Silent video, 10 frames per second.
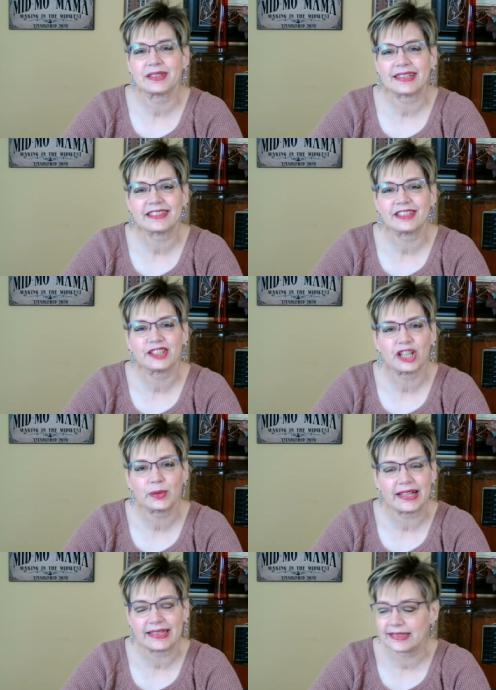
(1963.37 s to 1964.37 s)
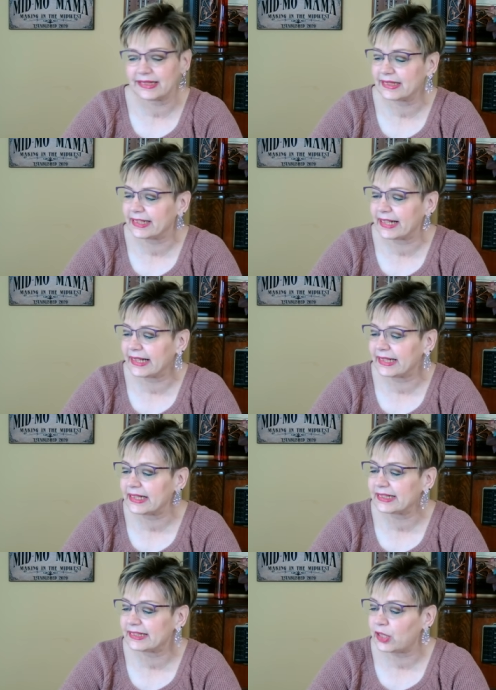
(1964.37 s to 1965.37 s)
like to showcase today
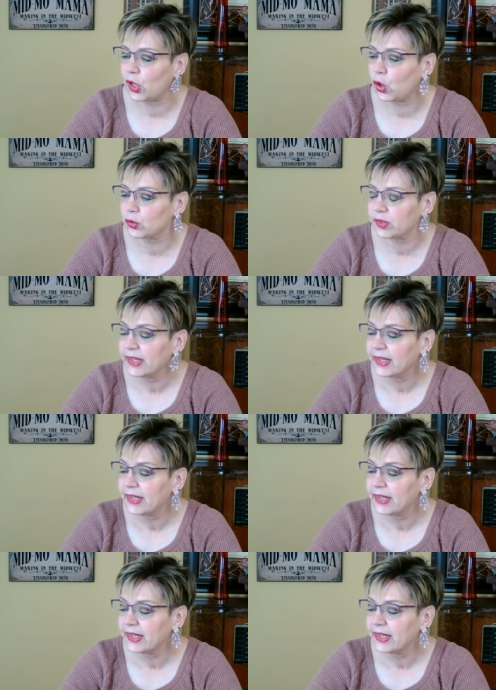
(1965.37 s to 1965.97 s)
is called